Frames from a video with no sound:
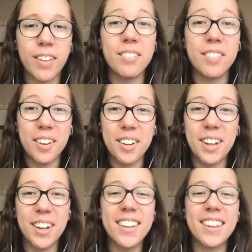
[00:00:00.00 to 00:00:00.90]
Very
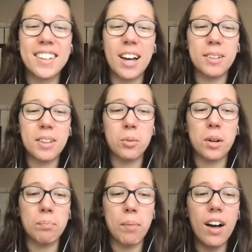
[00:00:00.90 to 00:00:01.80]
good. The sounds in the
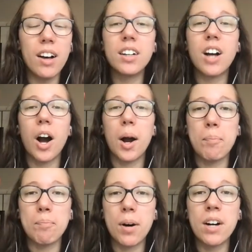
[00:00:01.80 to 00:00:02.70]
word pug are
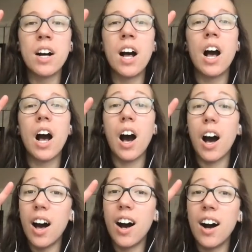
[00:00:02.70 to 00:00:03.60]
p,
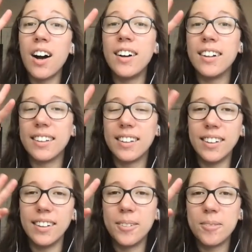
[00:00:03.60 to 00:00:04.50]
g.
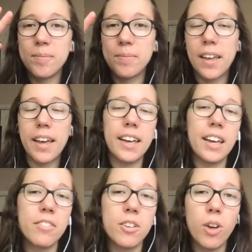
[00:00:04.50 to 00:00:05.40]

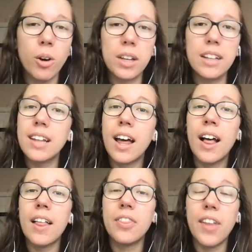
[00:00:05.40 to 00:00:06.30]
If you notice,
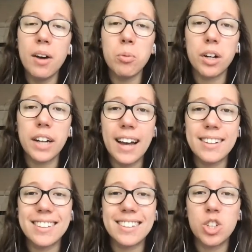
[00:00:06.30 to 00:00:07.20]
that word
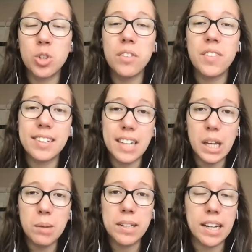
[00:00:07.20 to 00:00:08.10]
has two of the
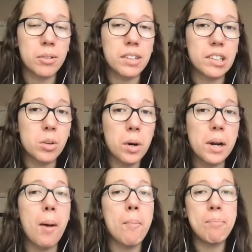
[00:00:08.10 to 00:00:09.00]
same sounds as the
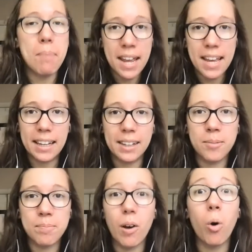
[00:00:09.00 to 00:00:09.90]
word pig.
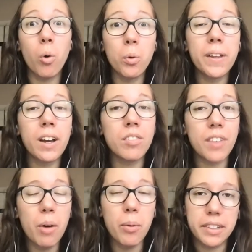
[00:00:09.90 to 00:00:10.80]
Only our
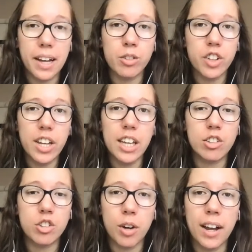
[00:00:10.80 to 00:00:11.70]
vowel sound
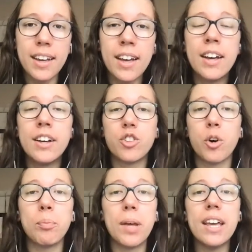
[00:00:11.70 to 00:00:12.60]
changed, right? So
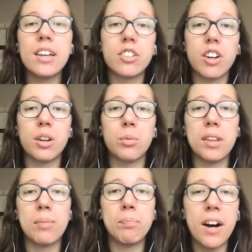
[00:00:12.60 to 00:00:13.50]
pig started
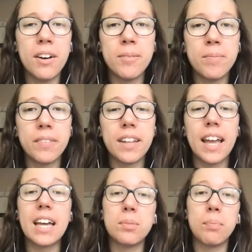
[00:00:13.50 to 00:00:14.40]
with p,
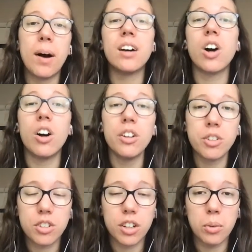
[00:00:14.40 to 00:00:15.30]
and pug
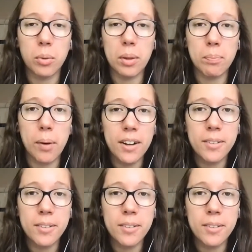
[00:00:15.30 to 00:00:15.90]
also started with p.